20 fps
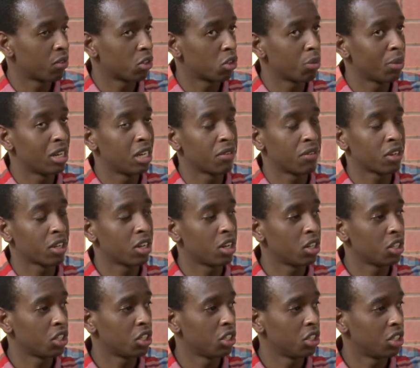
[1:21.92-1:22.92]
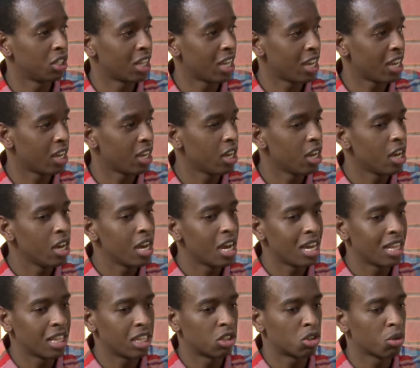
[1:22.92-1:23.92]
many different cultures there,
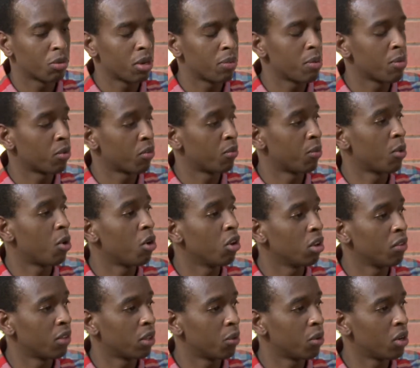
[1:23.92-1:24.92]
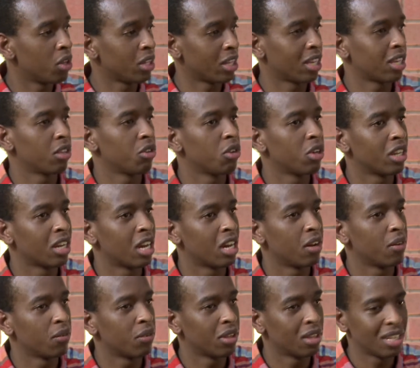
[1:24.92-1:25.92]
and there's so many people from all over the world. Like you can
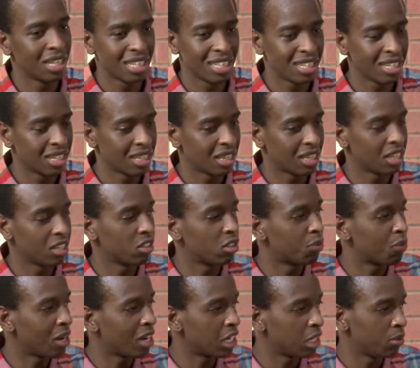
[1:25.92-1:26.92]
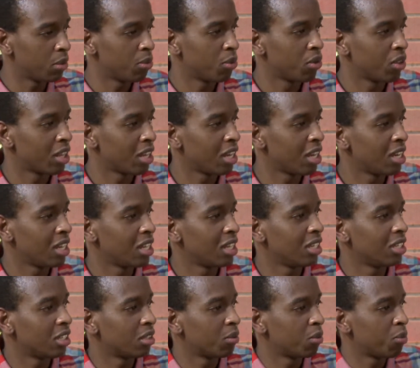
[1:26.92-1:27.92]
have, there's Spanish people there,
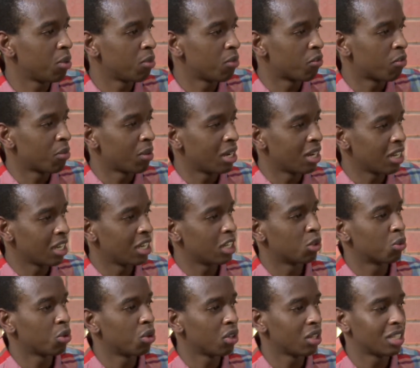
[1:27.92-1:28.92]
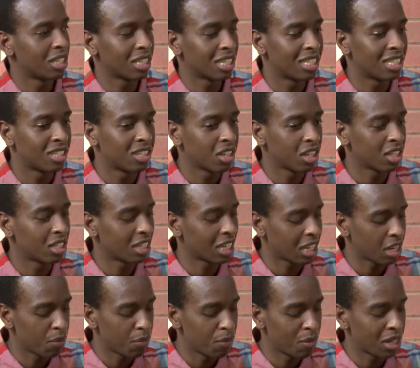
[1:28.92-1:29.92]
there's people from India as well. It's
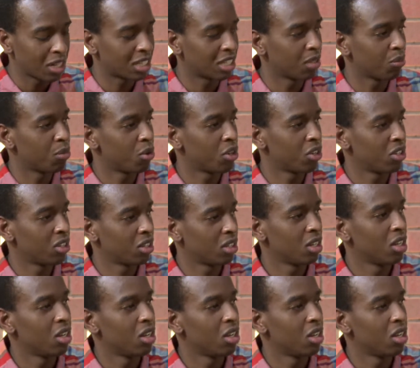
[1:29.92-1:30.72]
like a melting point.